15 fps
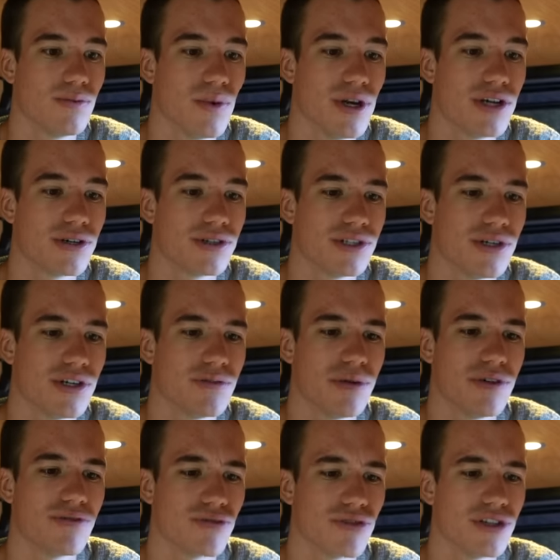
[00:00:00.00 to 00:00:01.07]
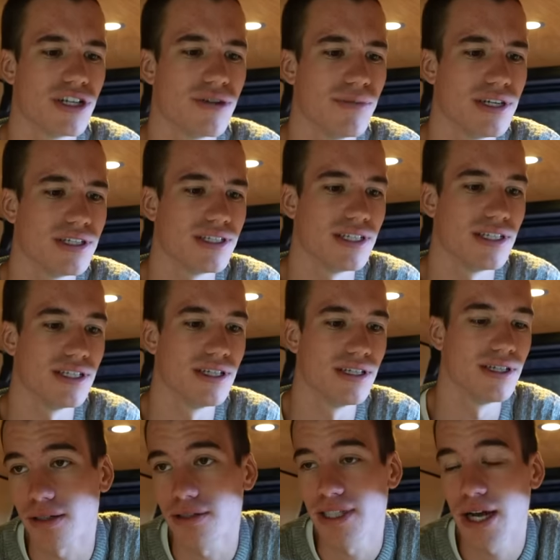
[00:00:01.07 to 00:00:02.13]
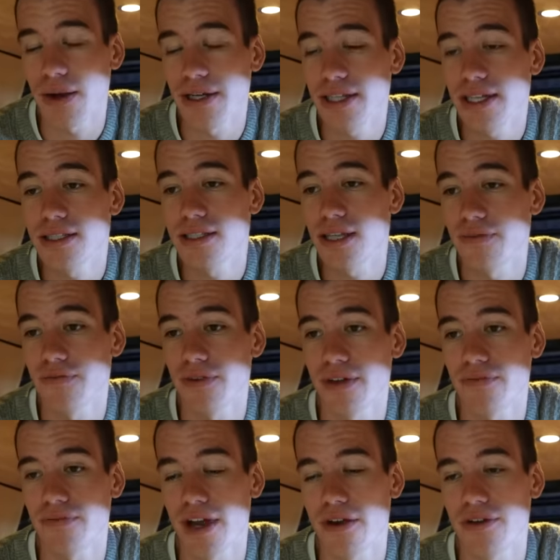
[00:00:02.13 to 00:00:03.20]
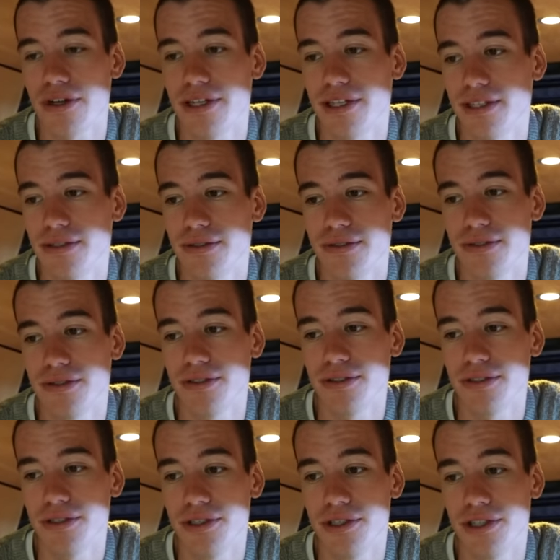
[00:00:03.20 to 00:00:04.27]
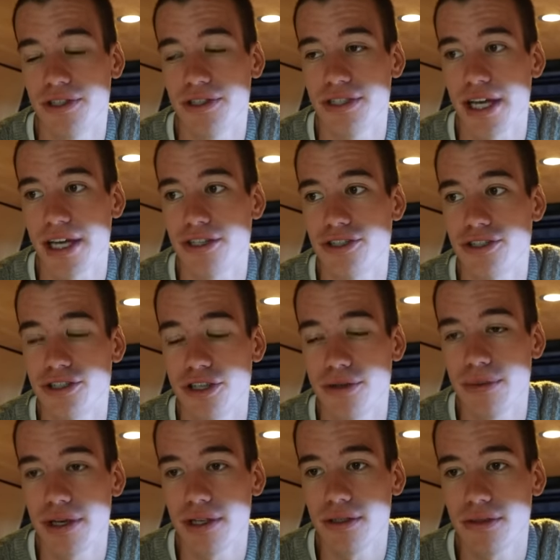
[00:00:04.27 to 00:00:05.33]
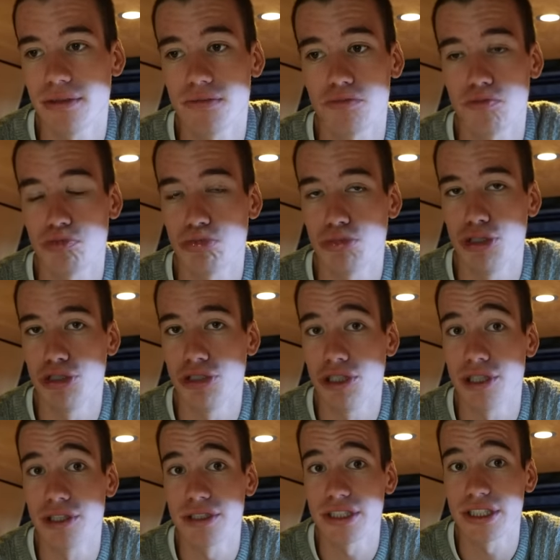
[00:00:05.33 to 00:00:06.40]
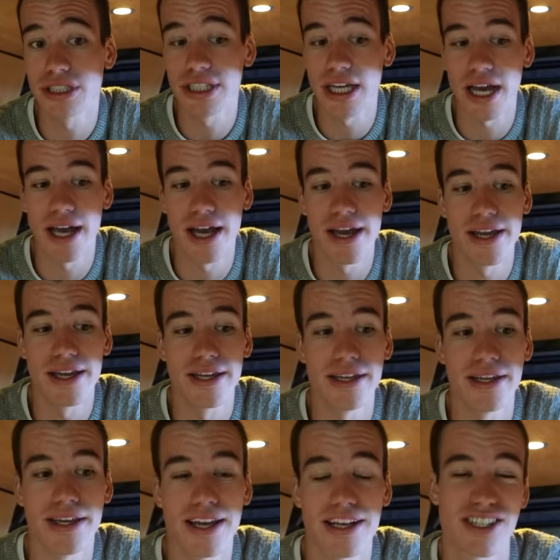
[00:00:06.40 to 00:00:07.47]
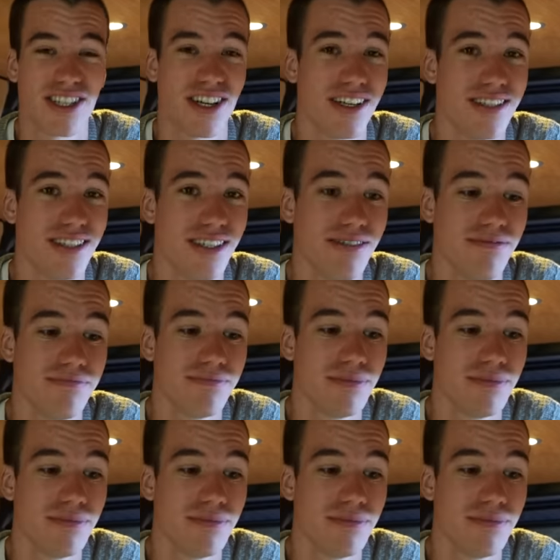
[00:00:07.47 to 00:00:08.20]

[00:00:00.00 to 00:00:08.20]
week or two has been really busy. Now, I did something very, you could say, stupid. You could say exciting.